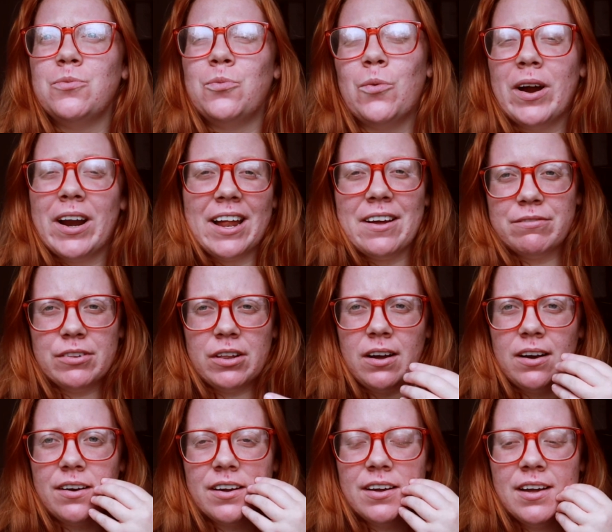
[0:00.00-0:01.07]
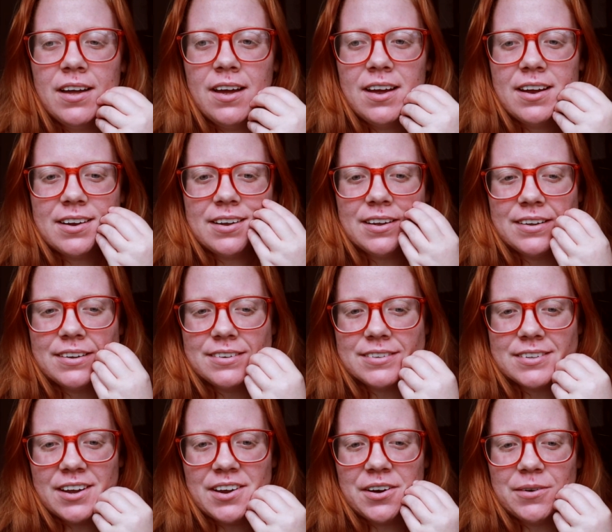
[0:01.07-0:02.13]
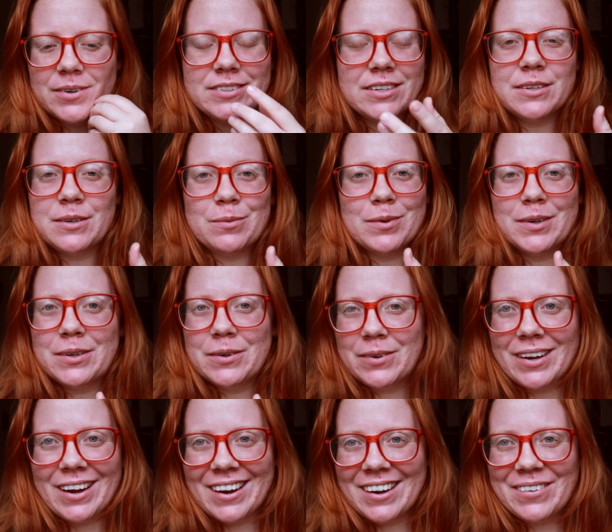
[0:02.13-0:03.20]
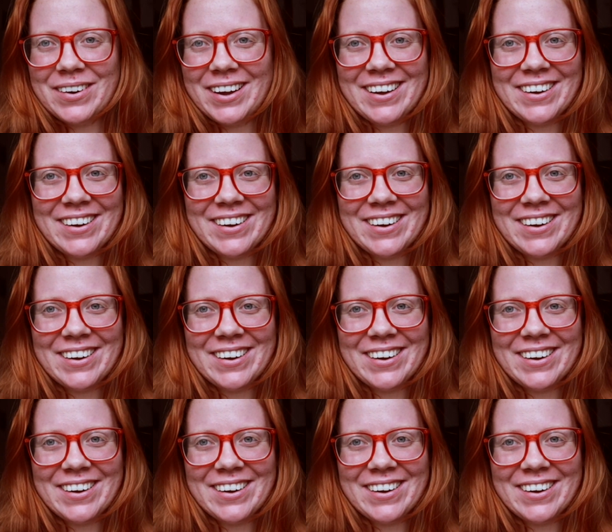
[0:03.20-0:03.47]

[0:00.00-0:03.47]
when I vlog because I always end up redoing it anyway.